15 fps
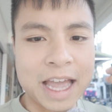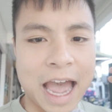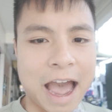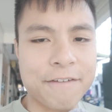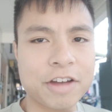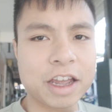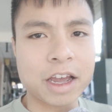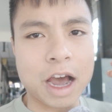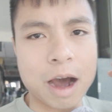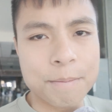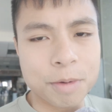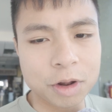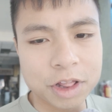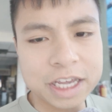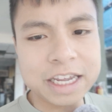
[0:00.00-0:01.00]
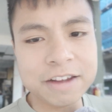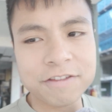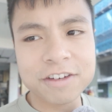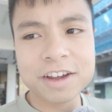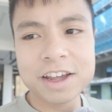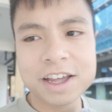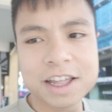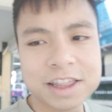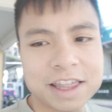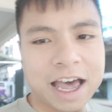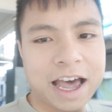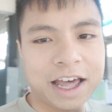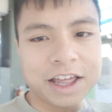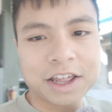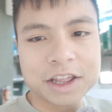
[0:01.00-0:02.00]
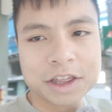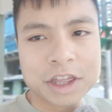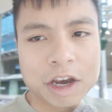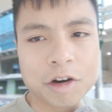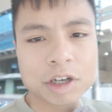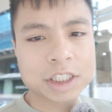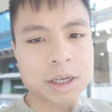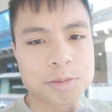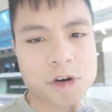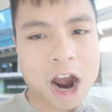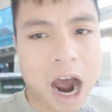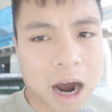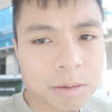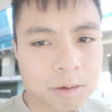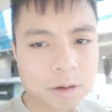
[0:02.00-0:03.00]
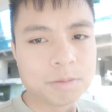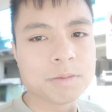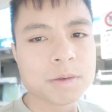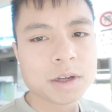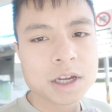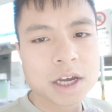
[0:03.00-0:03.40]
having a belief that there was a problem